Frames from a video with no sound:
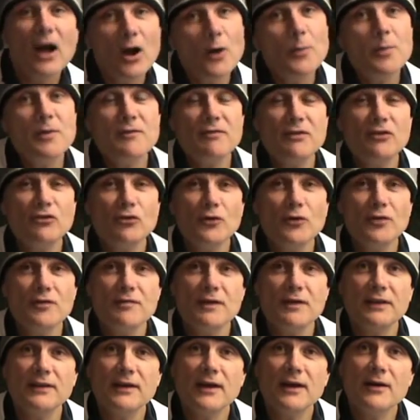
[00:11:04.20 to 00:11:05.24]
I hope you've enjoyed the
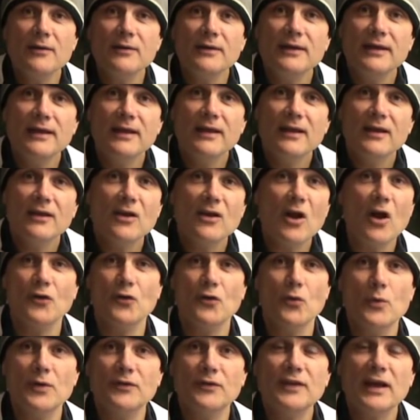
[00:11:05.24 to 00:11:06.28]
video.
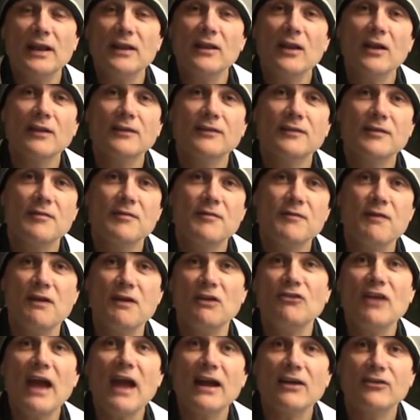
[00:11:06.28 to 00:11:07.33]
Can't always get lots of
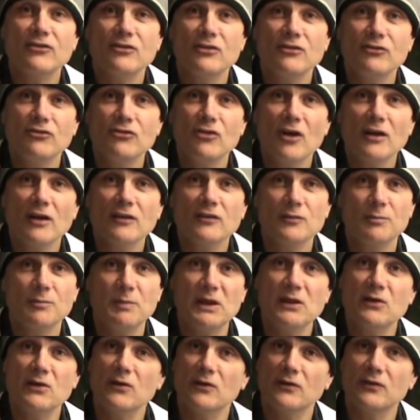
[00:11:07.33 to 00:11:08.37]
fish action shots
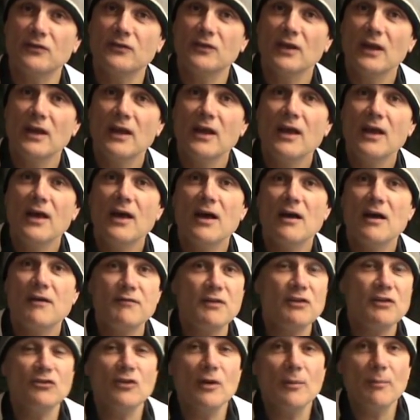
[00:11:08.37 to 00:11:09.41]
because uh,
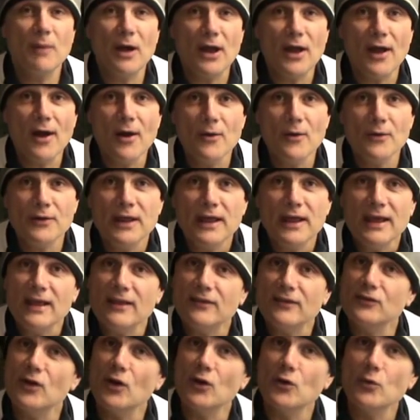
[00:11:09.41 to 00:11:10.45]
fishing on my own,
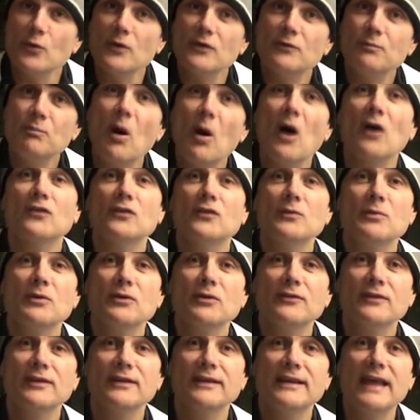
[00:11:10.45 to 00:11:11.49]
it's not always
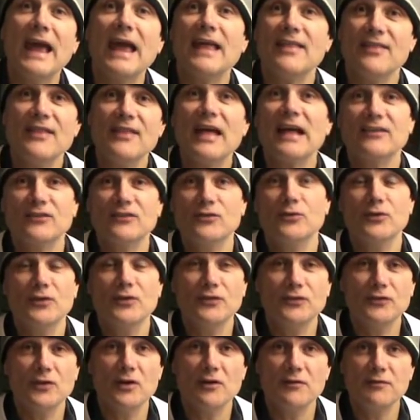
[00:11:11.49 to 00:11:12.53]
possible to get that sort
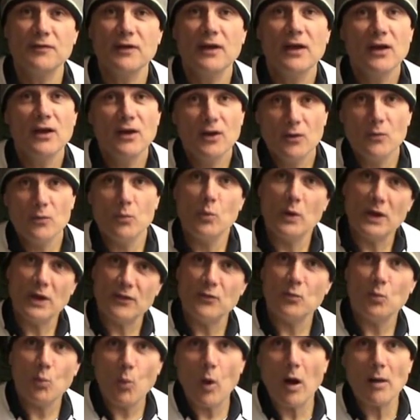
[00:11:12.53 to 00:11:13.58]
of stuff
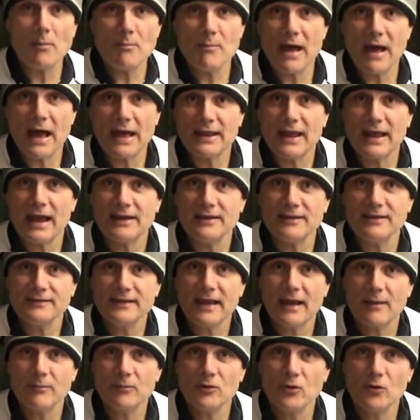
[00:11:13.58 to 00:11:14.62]
with one man and his
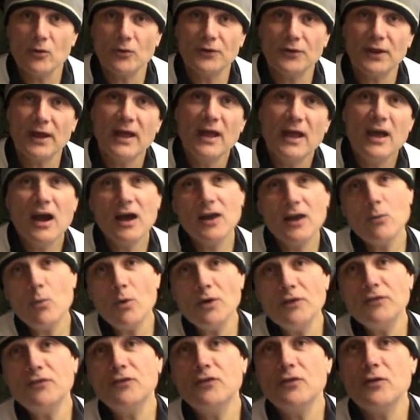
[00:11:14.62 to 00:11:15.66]
camcorder and I
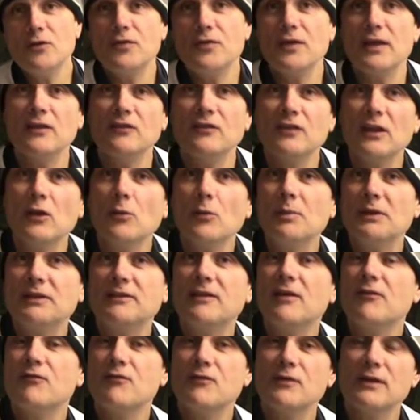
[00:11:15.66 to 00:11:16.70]
wanted to do things a little
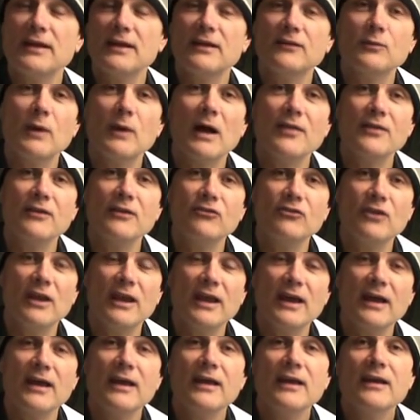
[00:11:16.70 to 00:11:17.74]
bit differently as well this
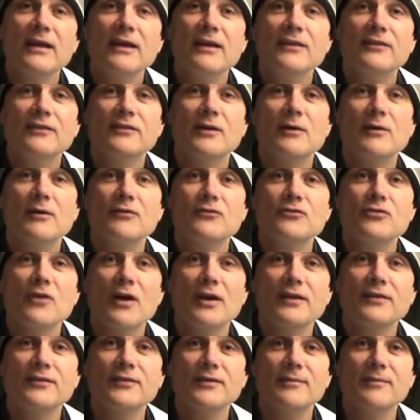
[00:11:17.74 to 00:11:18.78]
year so I've
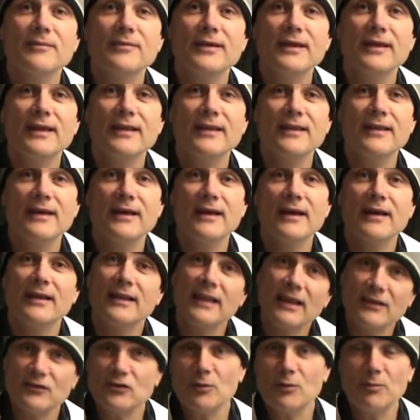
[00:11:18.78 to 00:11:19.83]
tried something uh,
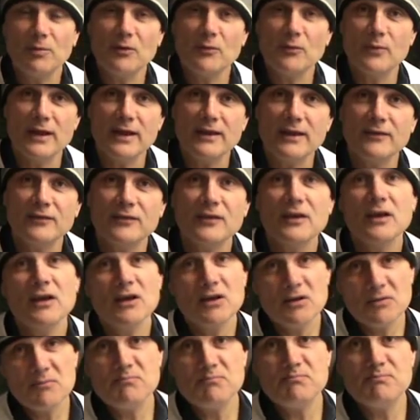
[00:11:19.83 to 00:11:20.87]
last couple of weeks
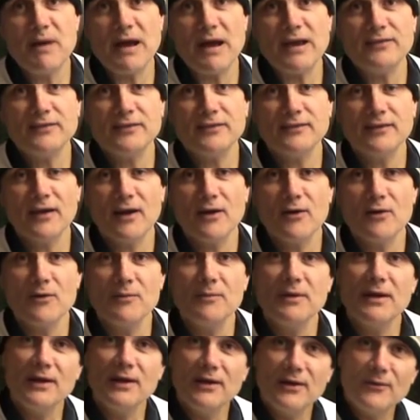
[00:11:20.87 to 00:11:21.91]
based at
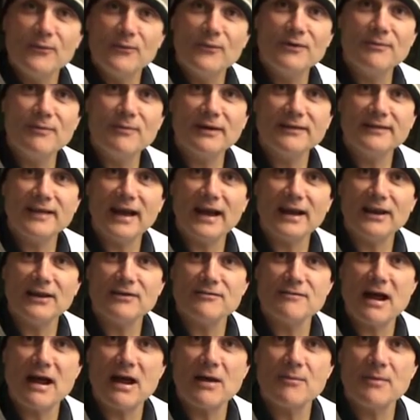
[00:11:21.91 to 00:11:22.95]
home with my
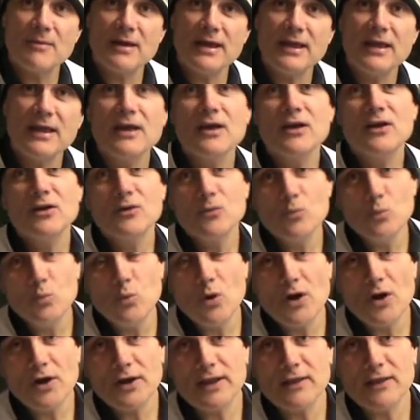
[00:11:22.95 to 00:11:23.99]
tackle around me
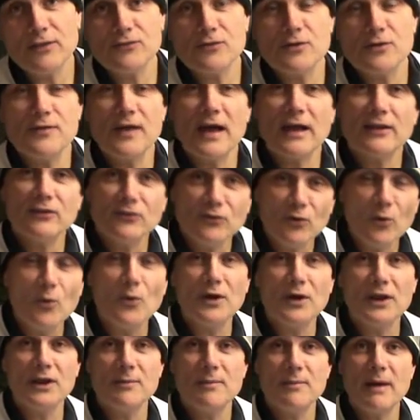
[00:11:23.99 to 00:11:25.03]
working through that,
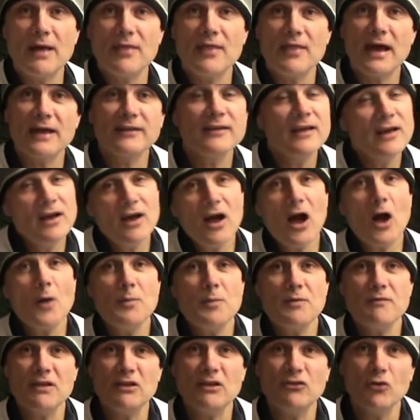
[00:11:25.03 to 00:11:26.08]
talking about that. I
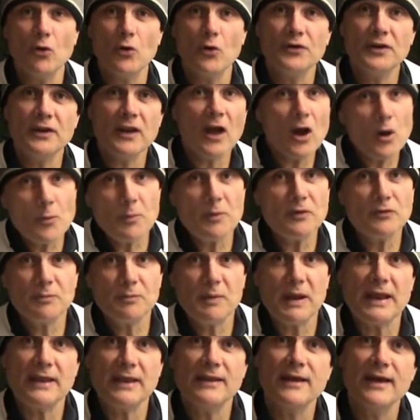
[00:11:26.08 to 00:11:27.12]
hope you've enjoyed it. I hope it's
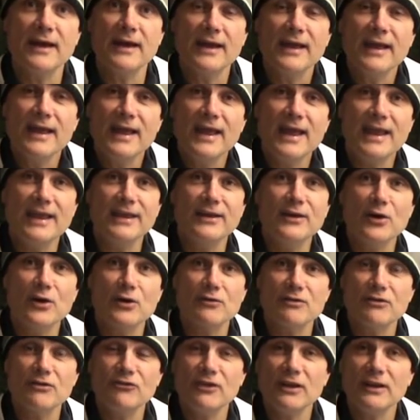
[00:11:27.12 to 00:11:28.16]
been uh,
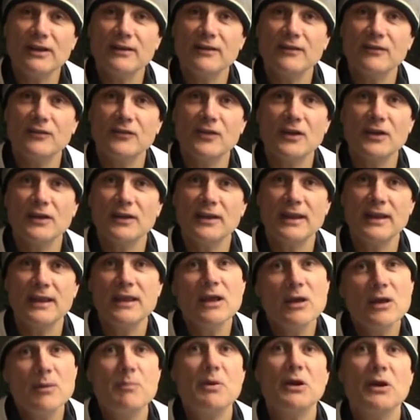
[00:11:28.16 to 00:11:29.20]
encouraging and
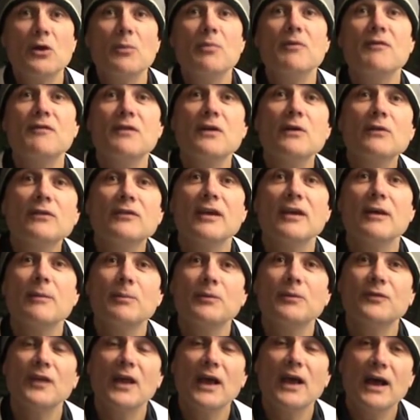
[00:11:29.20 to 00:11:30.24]
certainly pick up a few
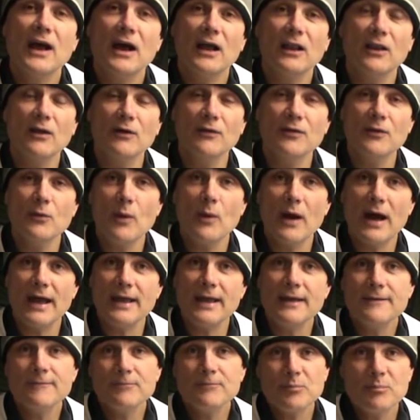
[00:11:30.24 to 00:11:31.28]
tips along the
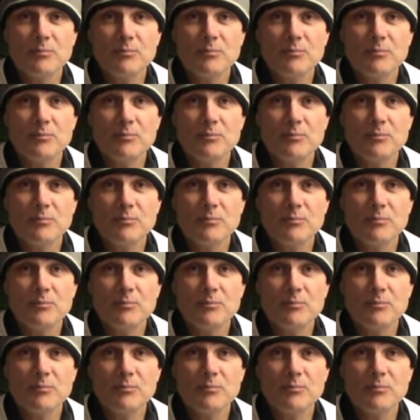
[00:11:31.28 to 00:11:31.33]
way.